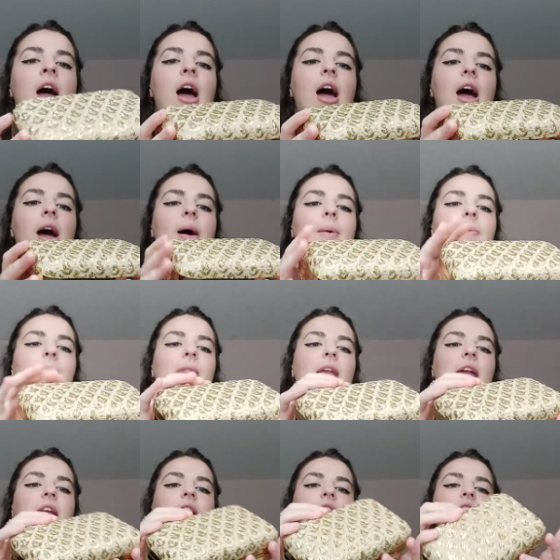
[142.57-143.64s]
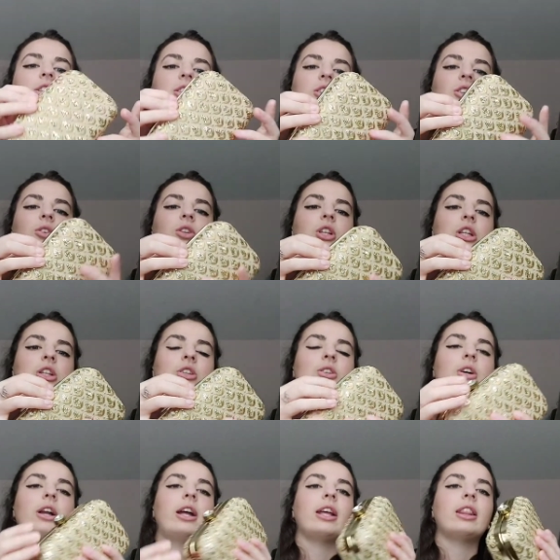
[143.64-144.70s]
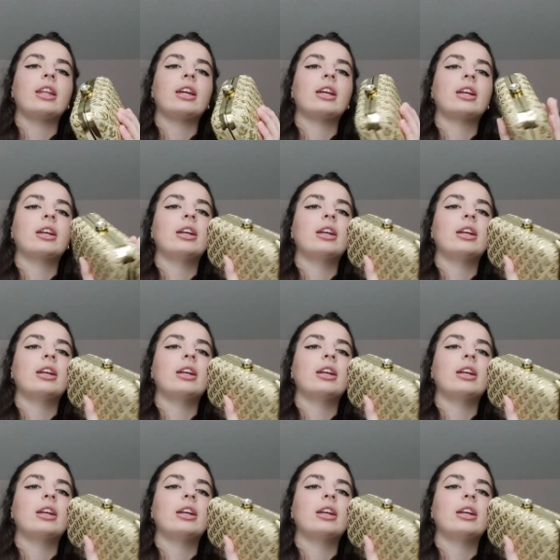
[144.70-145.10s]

um, and it's just so cute and I think